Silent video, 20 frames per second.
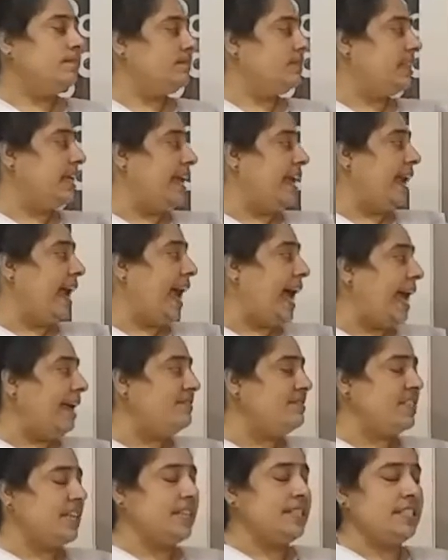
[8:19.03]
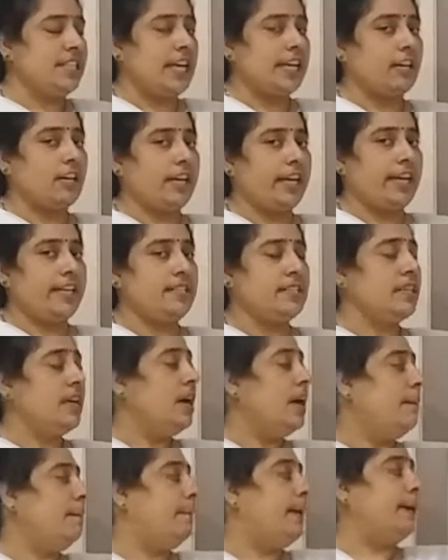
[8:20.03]
they have sense
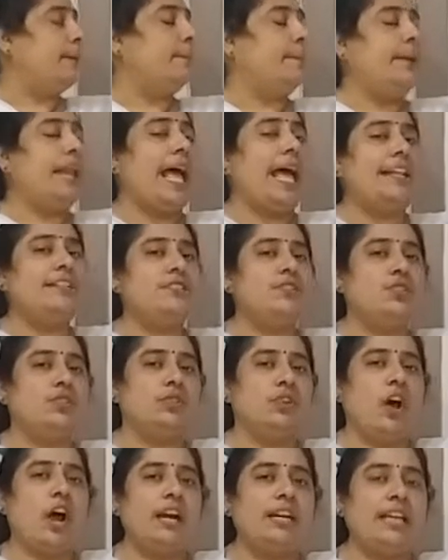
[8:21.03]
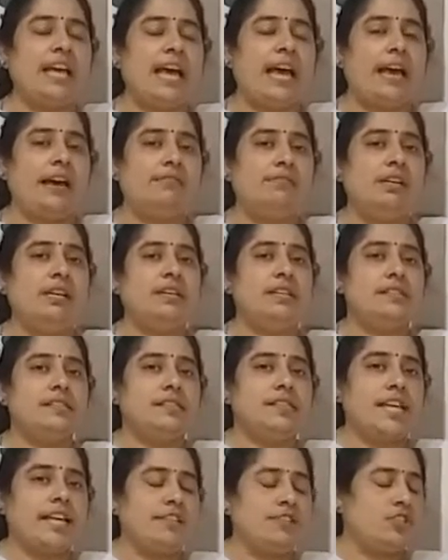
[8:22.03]
organs, but plants do not have
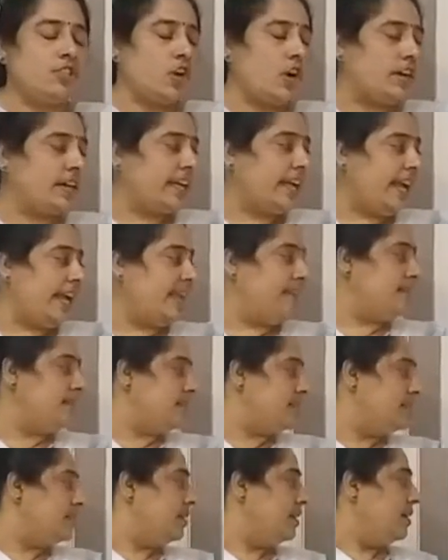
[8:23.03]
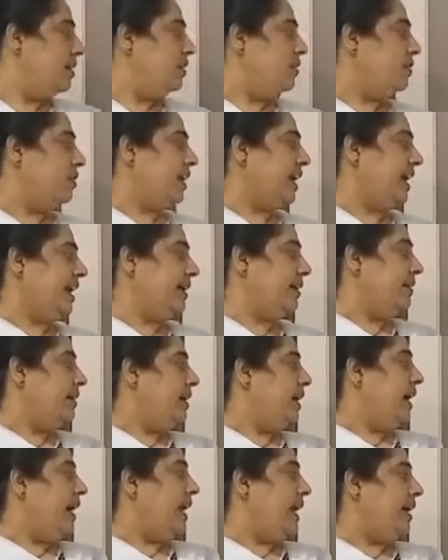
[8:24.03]
sense organs. Okay?
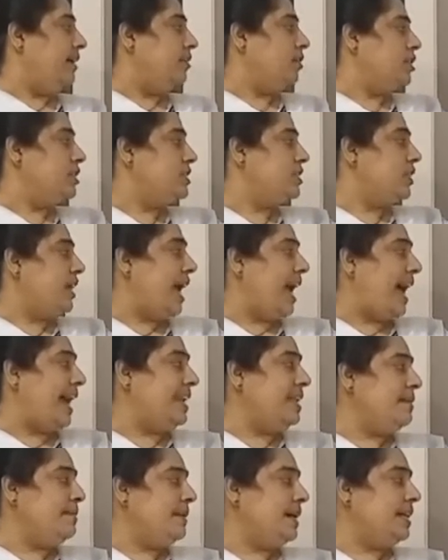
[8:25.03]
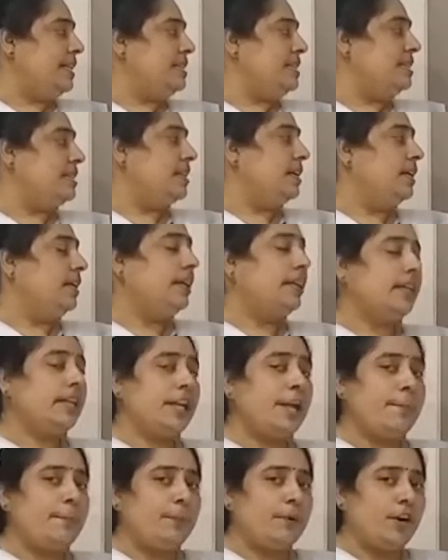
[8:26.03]
And also animals
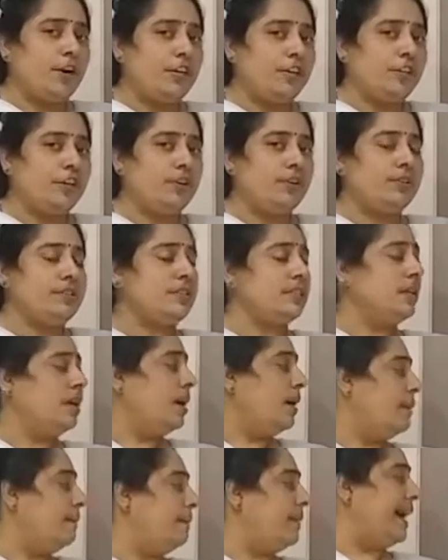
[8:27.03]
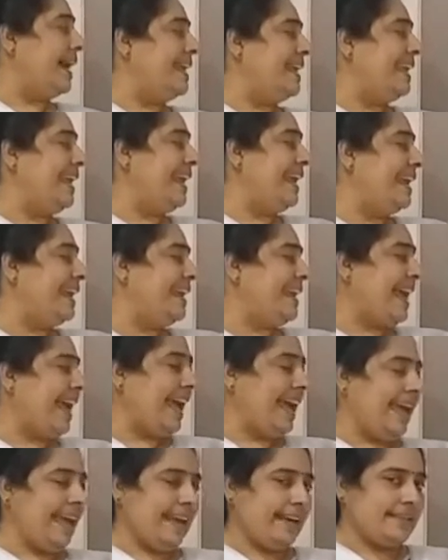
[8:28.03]
reproduce by laying
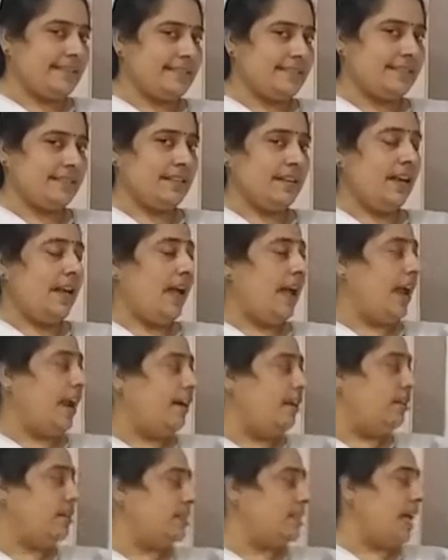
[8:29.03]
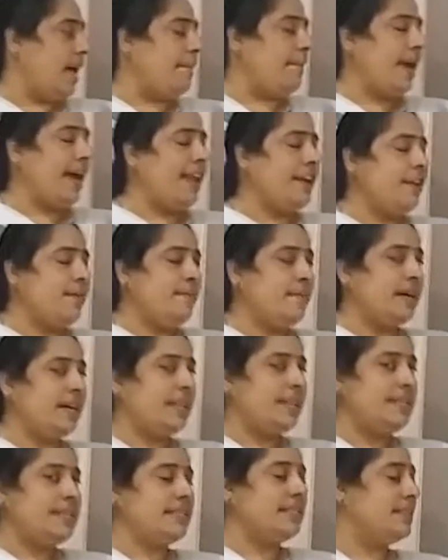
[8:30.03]
eggs. And some
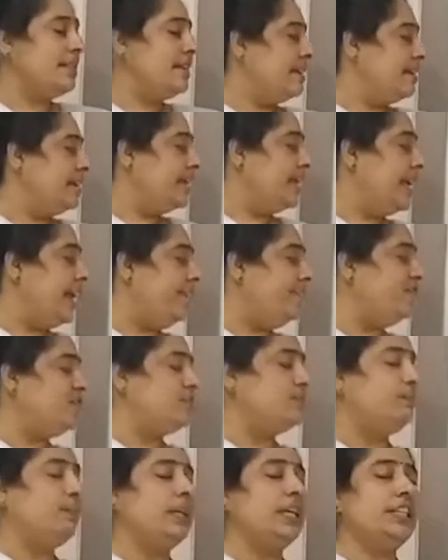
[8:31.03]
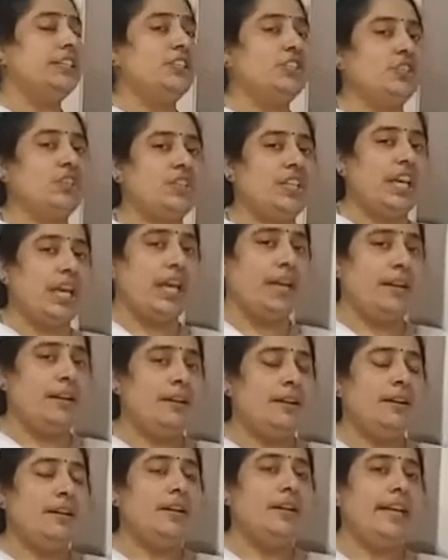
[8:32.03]
animals gives birth to their
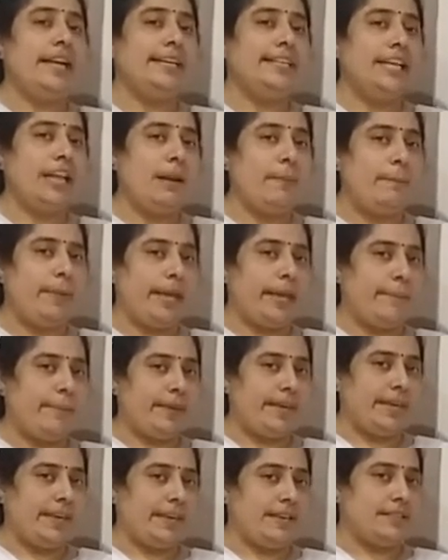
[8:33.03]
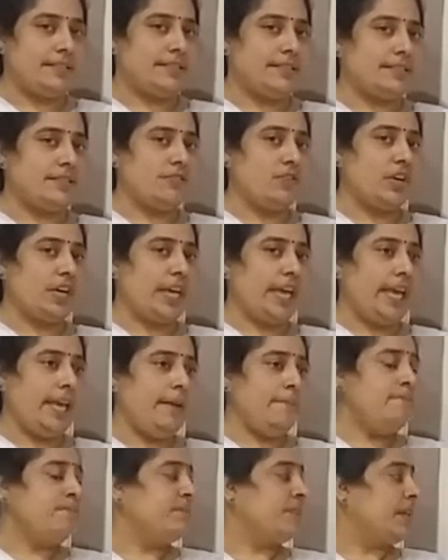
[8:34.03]
little babies.
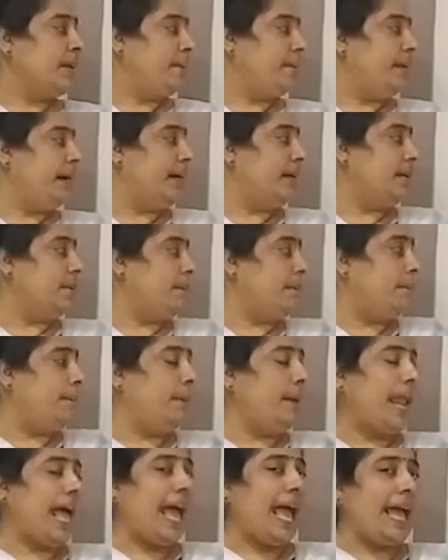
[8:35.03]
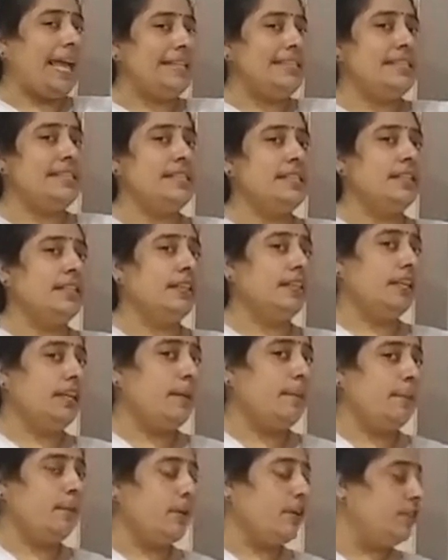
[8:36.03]
Okay? But plants
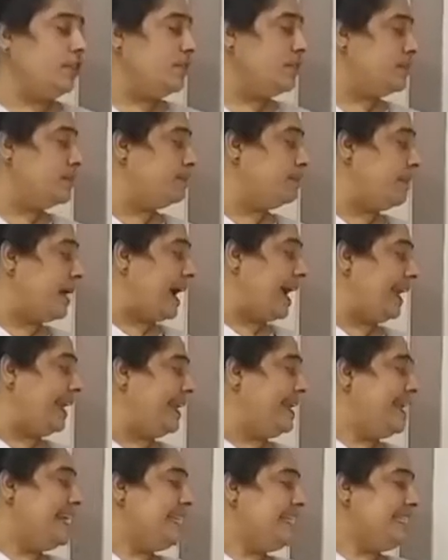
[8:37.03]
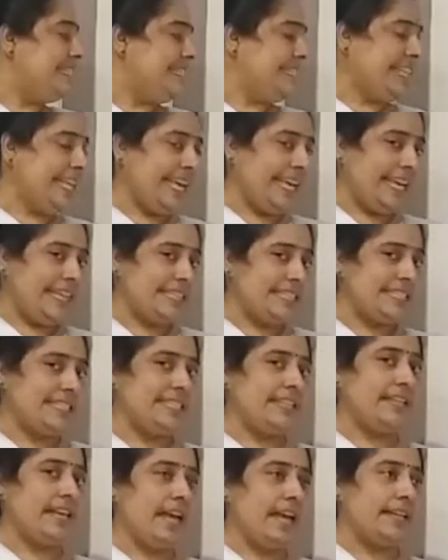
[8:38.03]
reproduce by
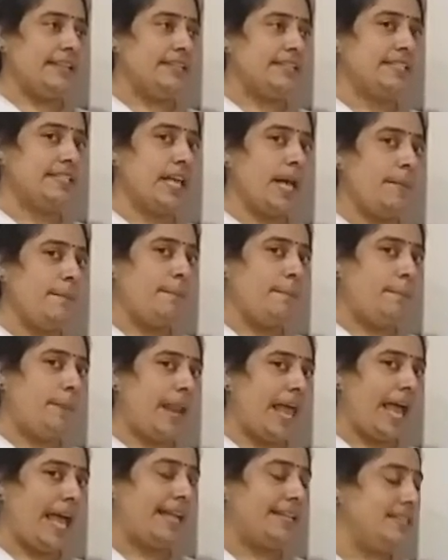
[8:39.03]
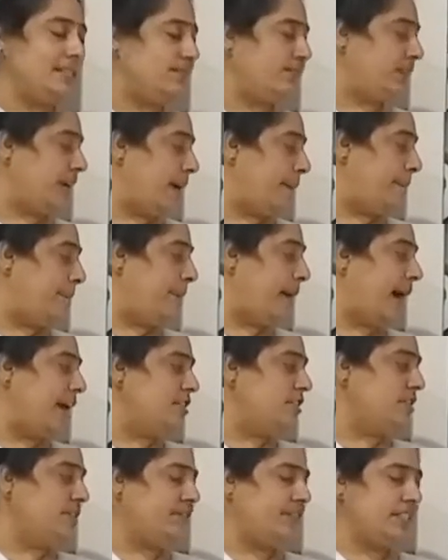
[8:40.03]
seeds and some plants from
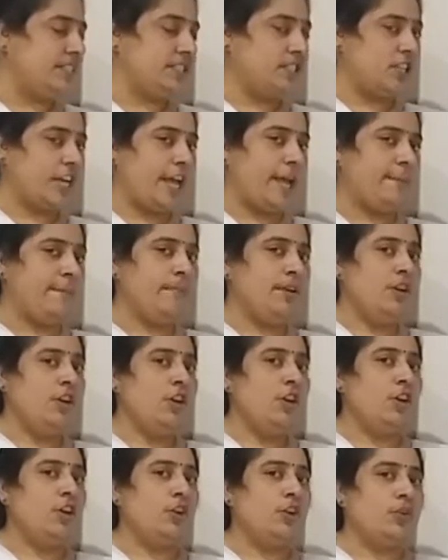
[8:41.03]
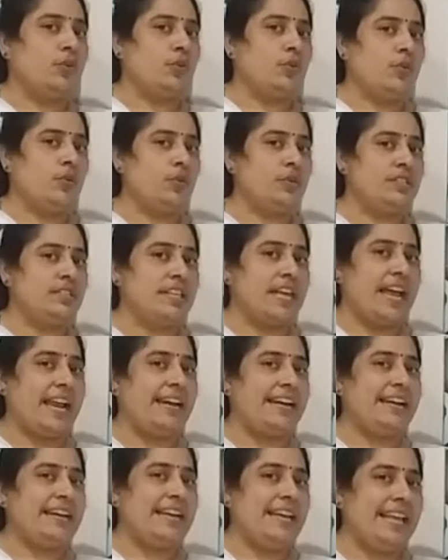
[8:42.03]
parts of its stem, roots
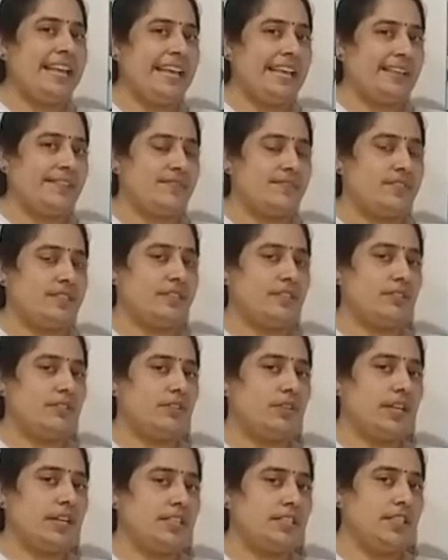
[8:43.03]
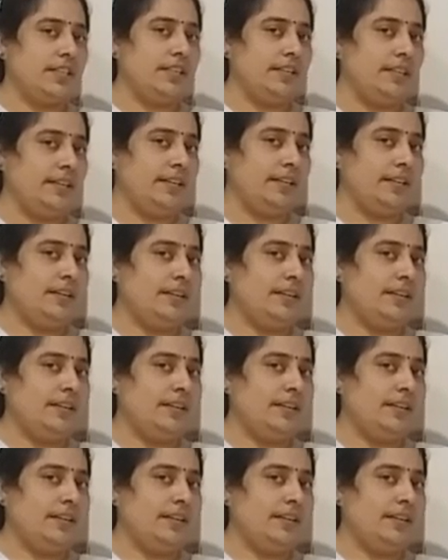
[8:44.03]
and leaves. Okay children?